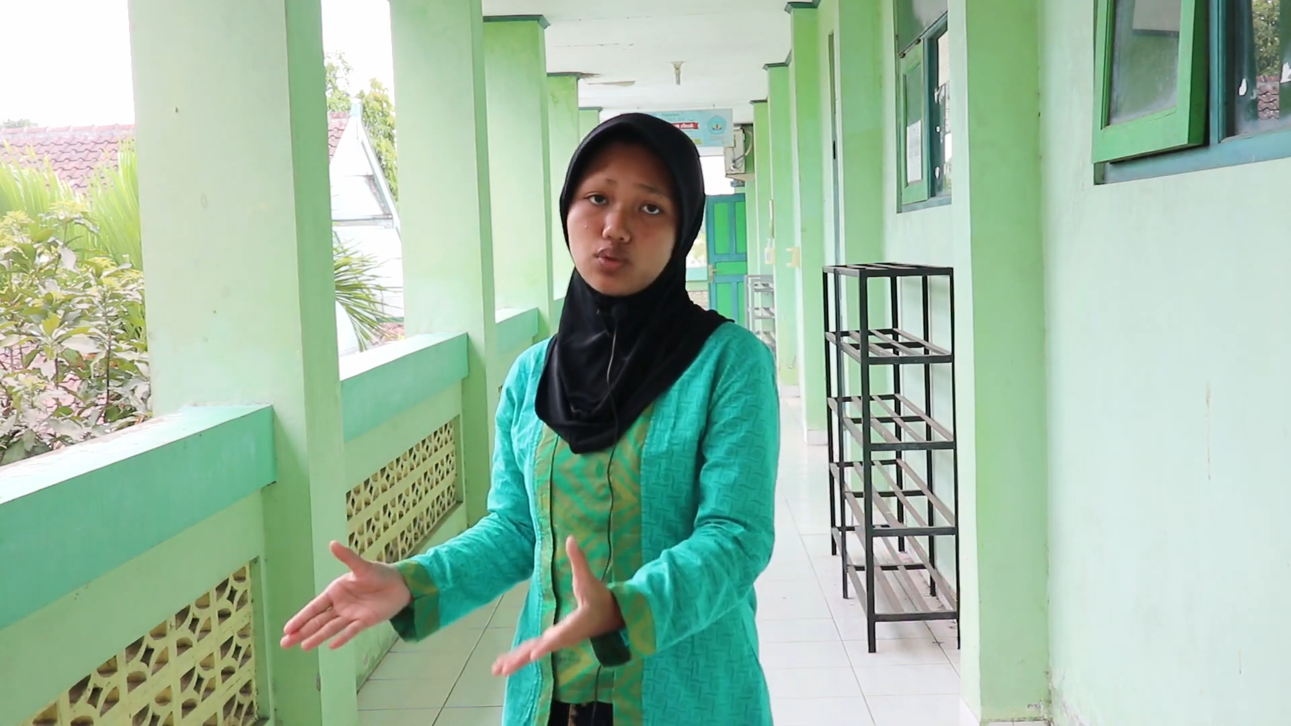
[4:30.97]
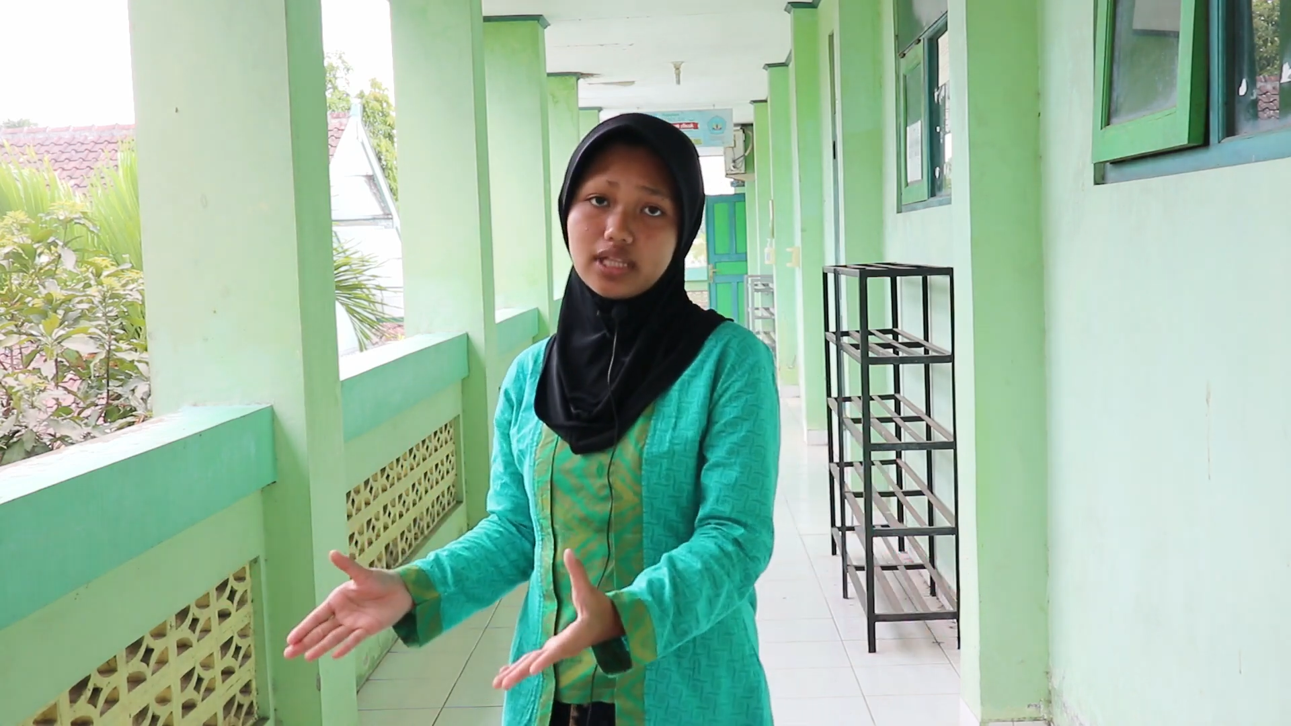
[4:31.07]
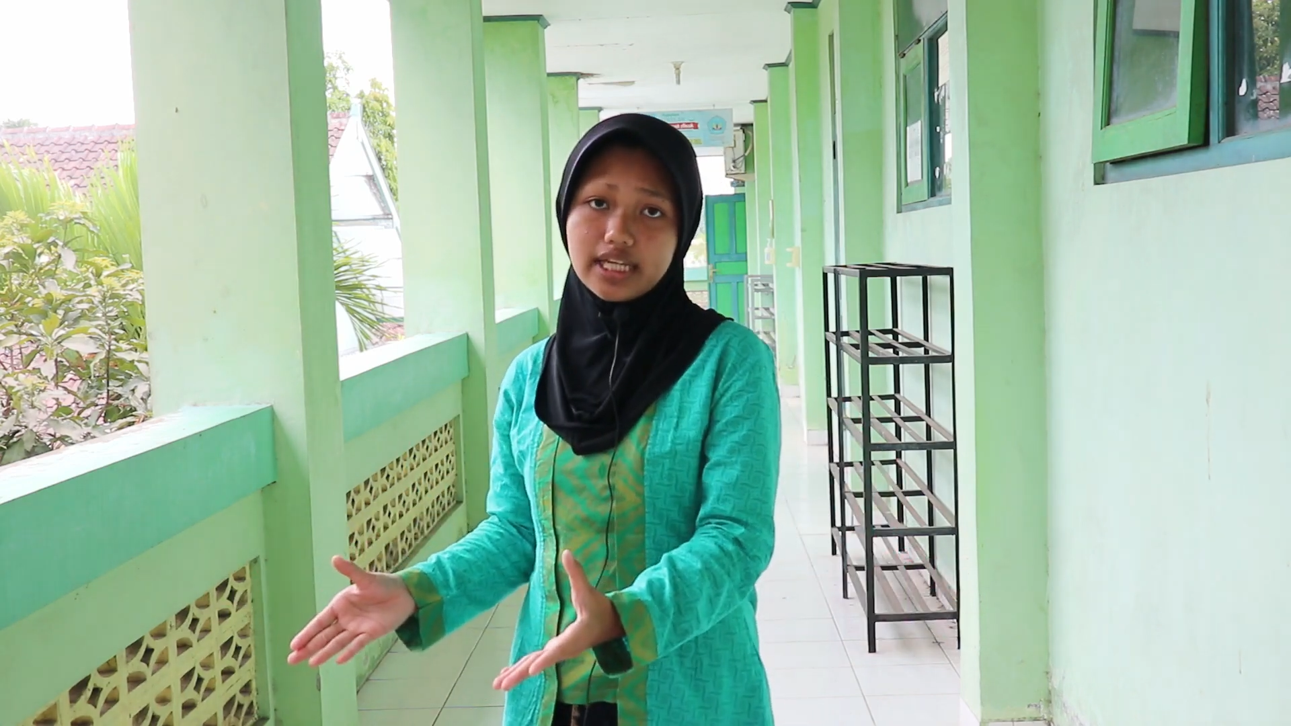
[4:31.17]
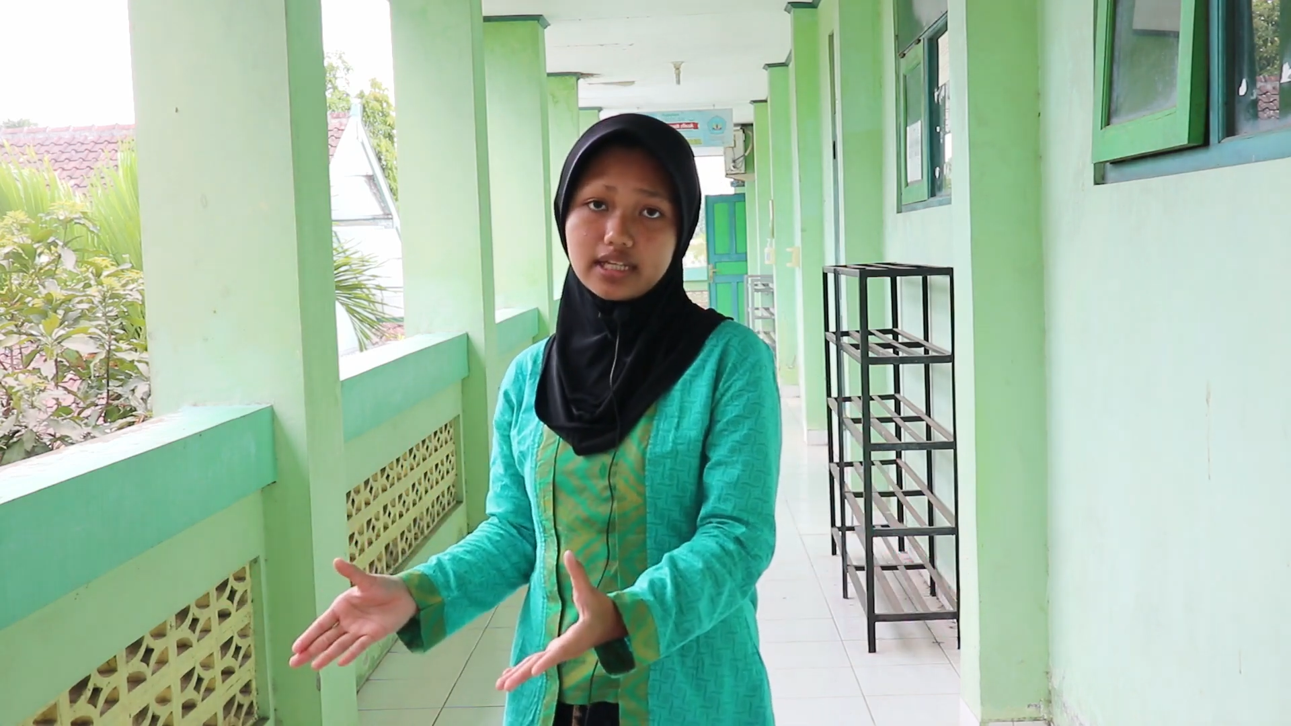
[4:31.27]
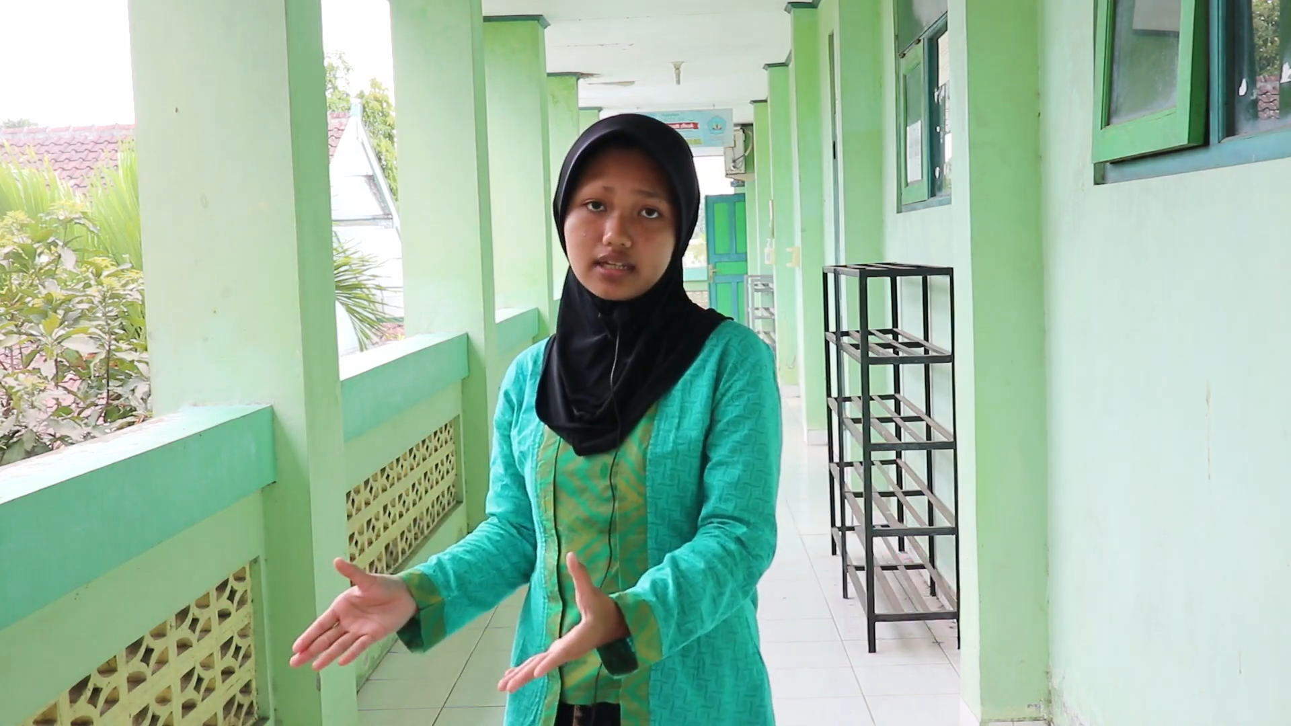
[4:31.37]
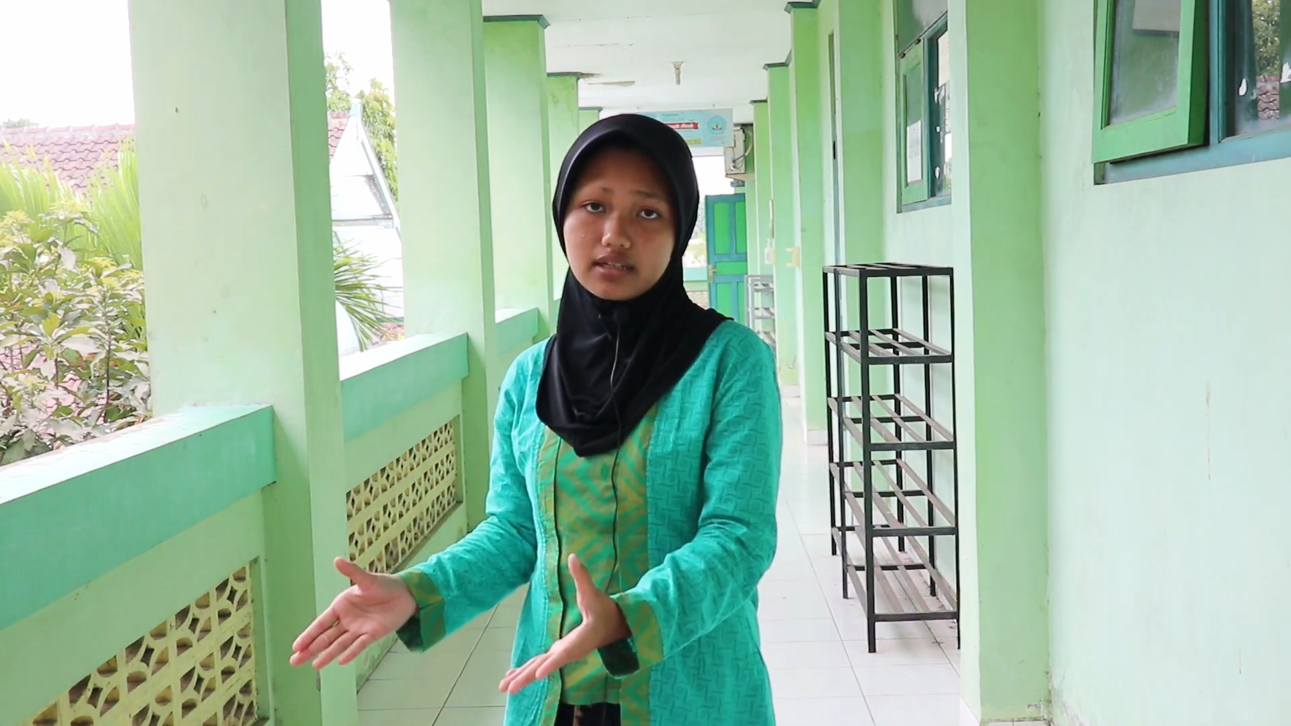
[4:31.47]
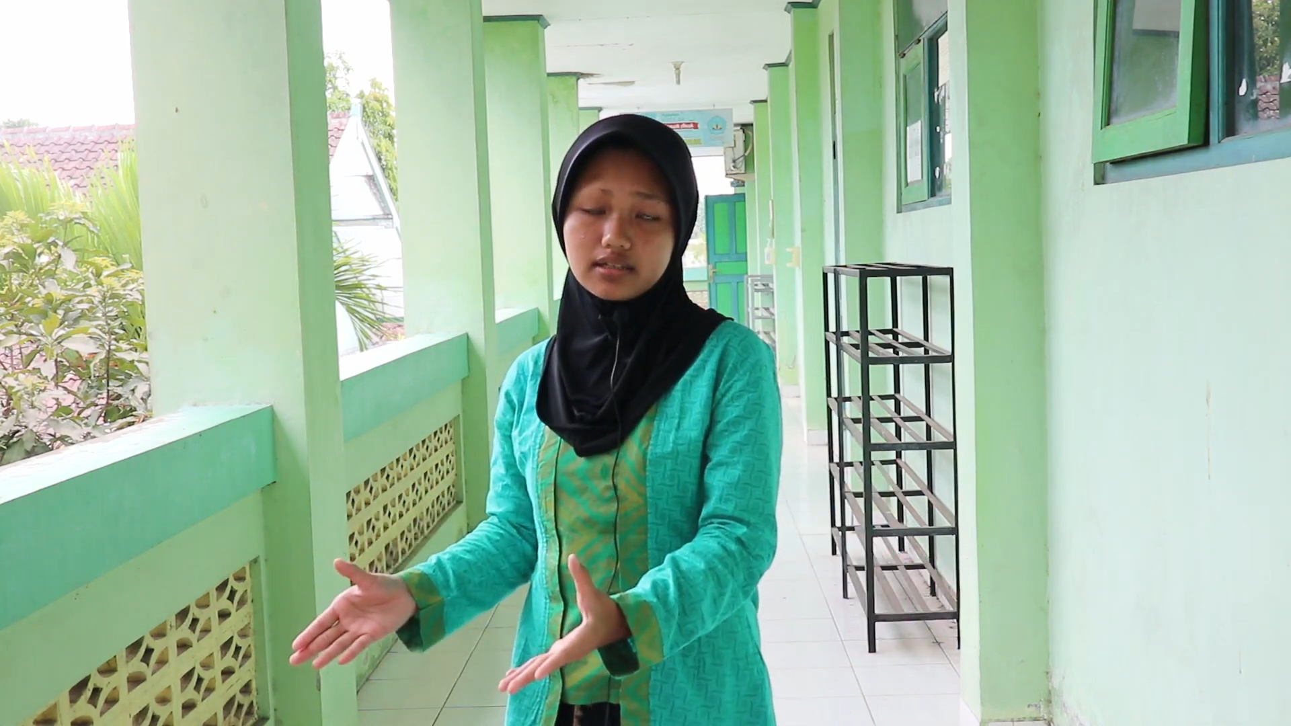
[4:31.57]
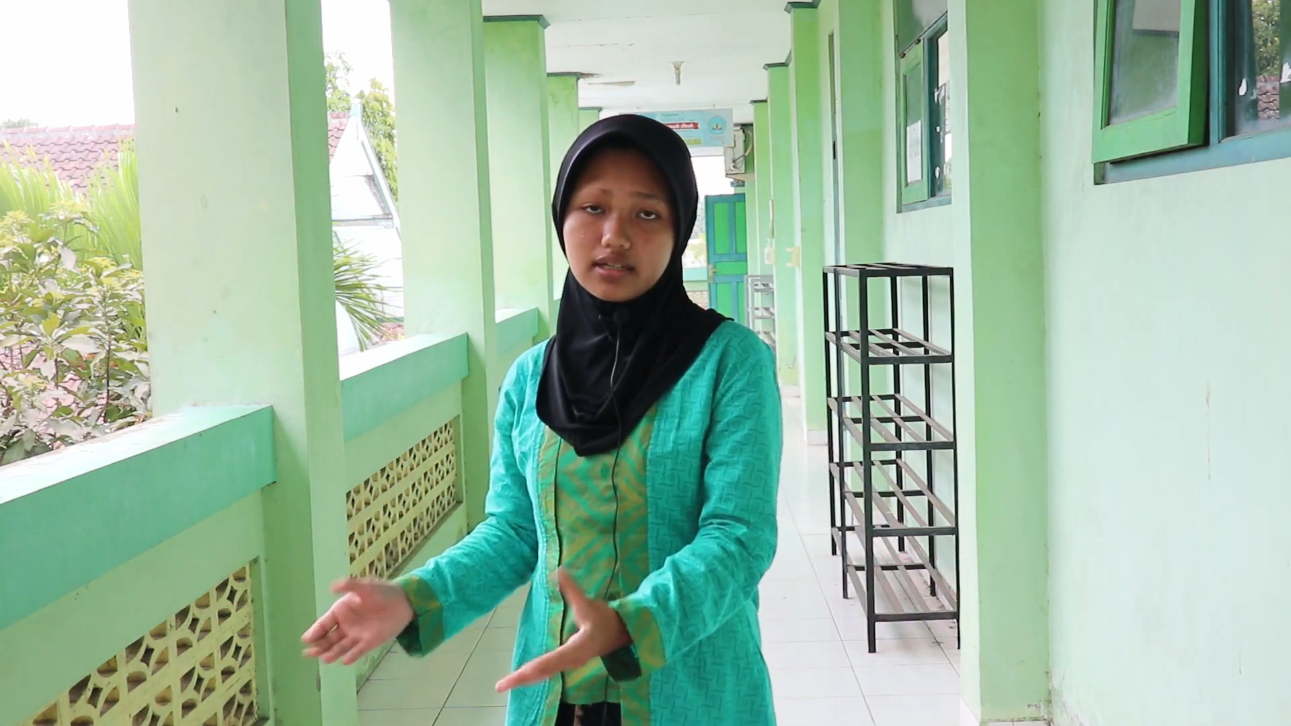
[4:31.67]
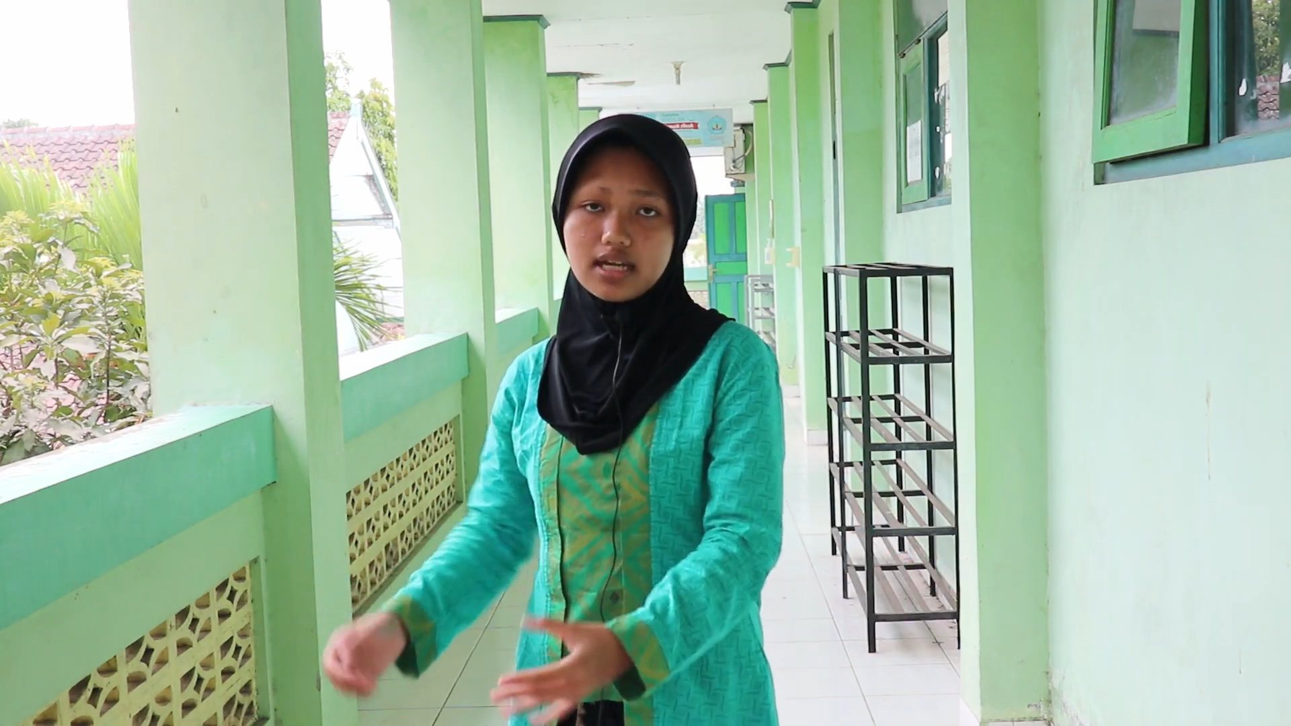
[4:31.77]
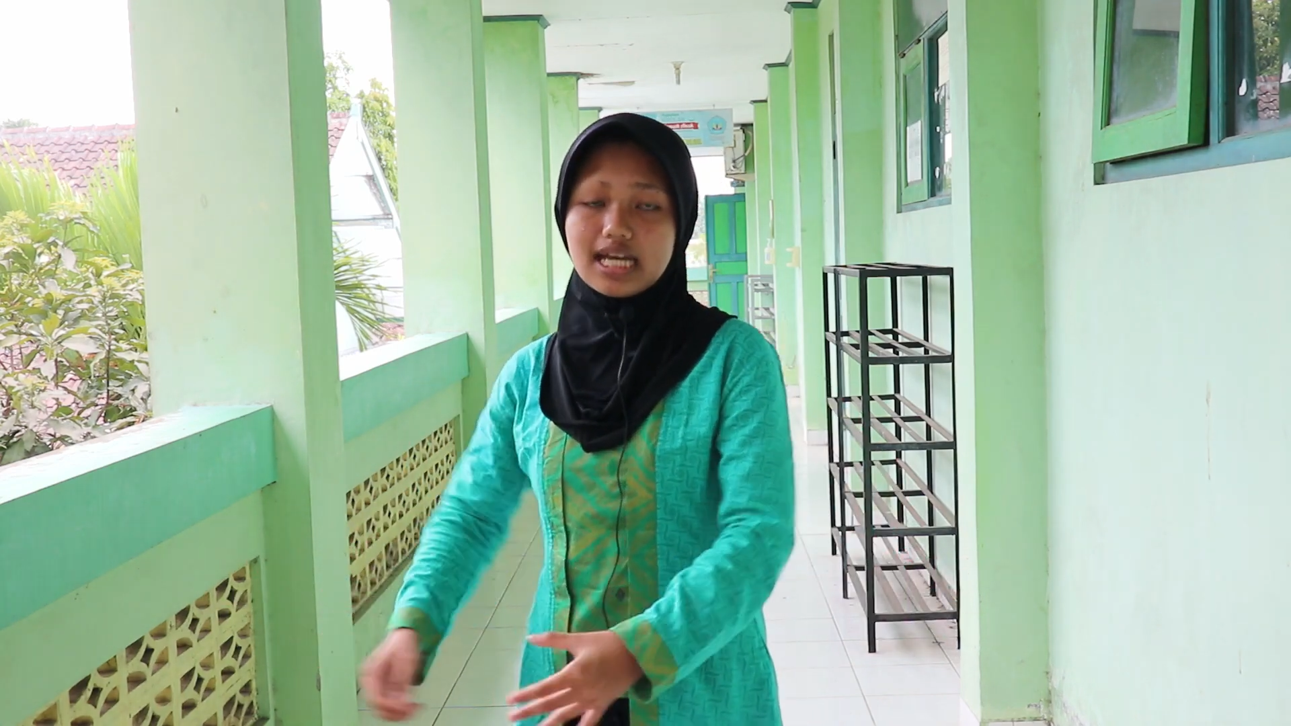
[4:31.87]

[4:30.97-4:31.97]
into a lake.